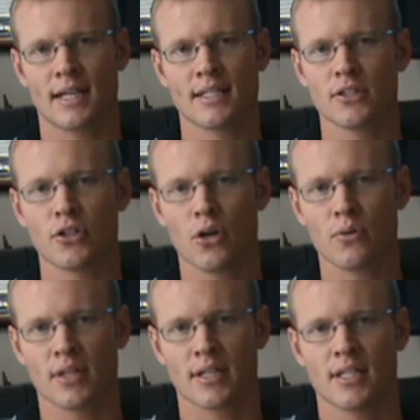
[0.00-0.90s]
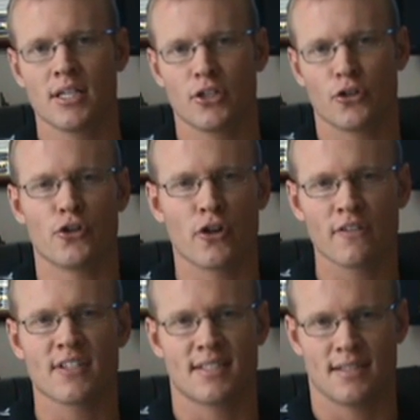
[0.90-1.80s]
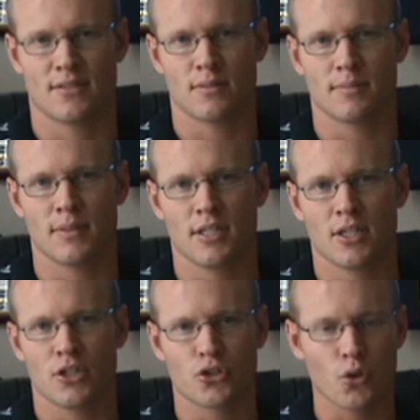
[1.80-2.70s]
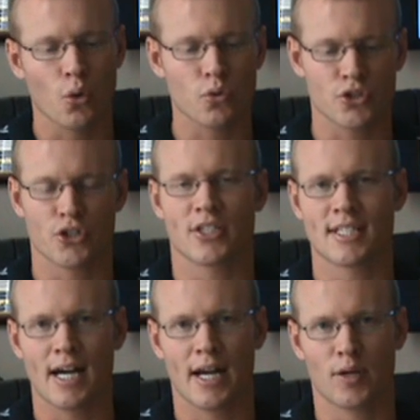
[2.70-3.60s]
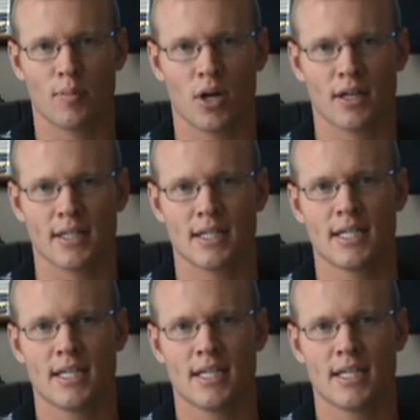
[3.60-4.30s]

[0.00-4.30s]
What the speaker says: I didn't know that your nervous system controls your entire body.